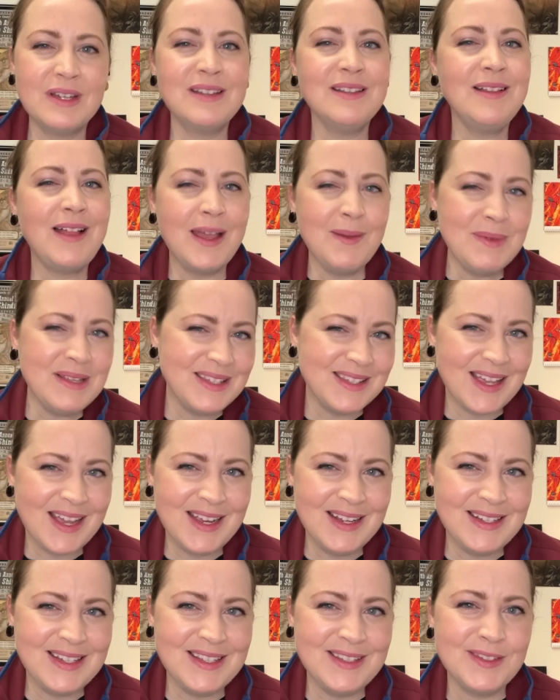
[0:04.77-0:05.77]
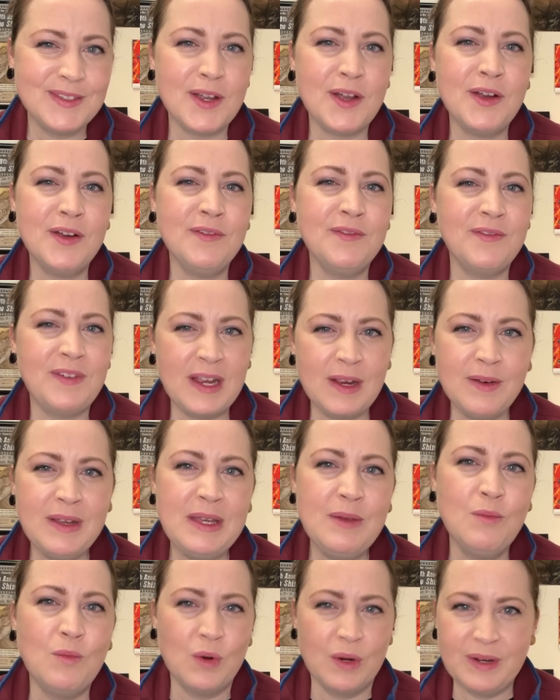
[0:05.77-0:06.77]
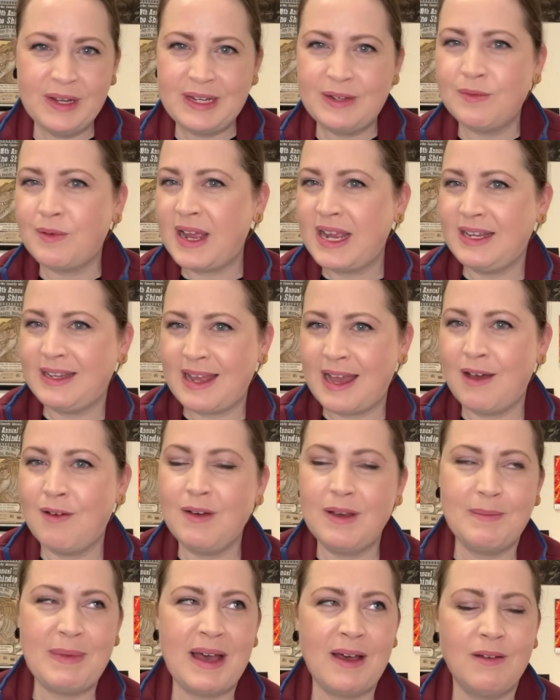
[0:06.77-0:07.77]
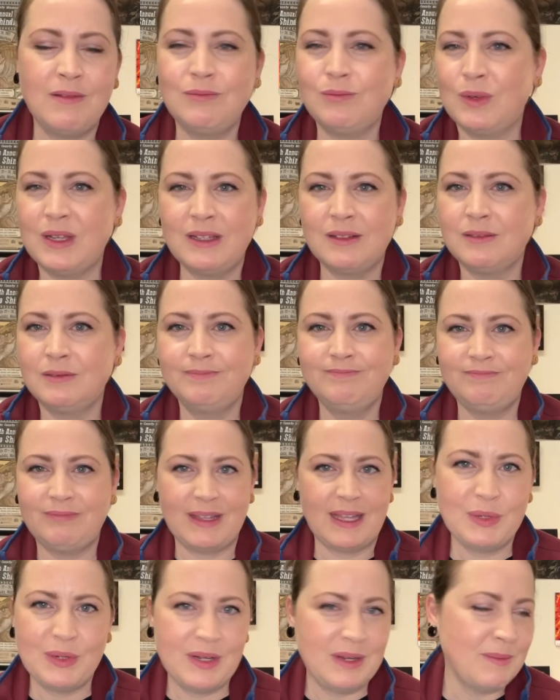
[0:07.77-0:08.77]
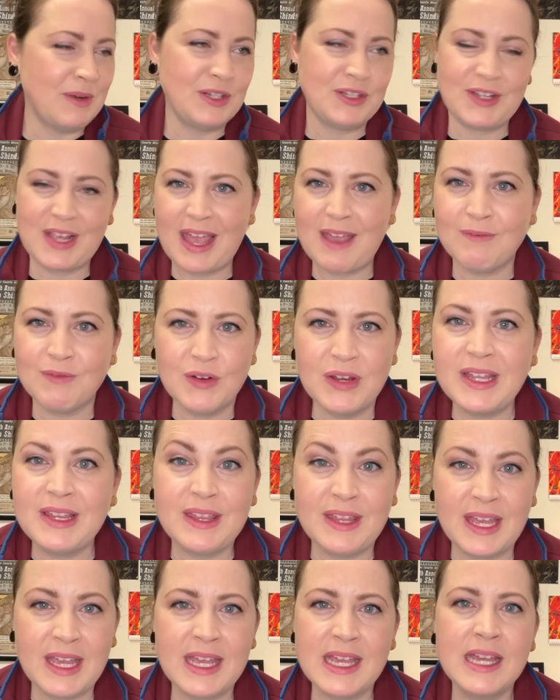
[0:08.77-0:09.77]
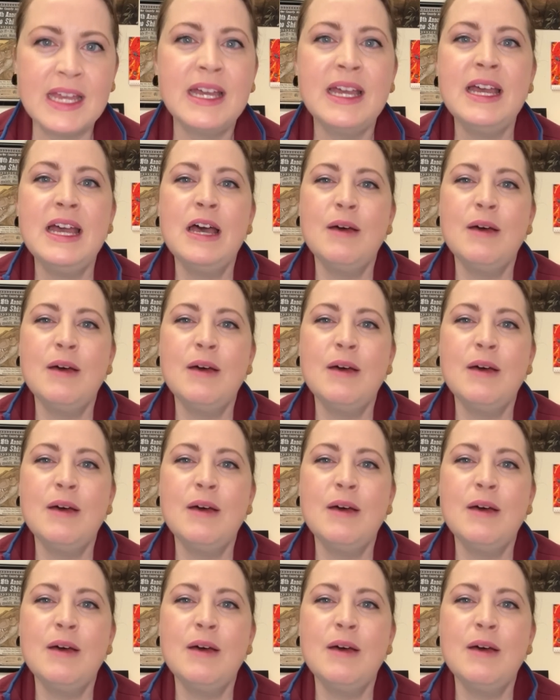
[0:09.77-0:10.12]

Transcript: Climate scientists are very worried right now about, well, pretty much everything.